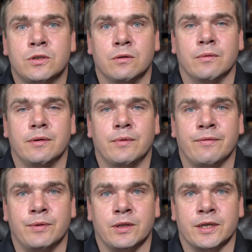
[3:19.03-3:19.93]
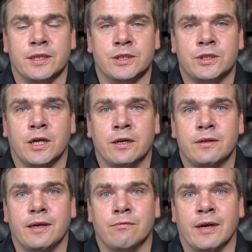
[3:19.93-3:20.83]
So, if we look at this
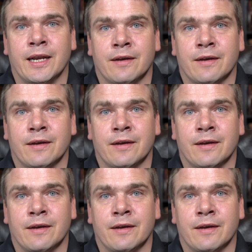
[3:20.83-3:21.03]
chart, right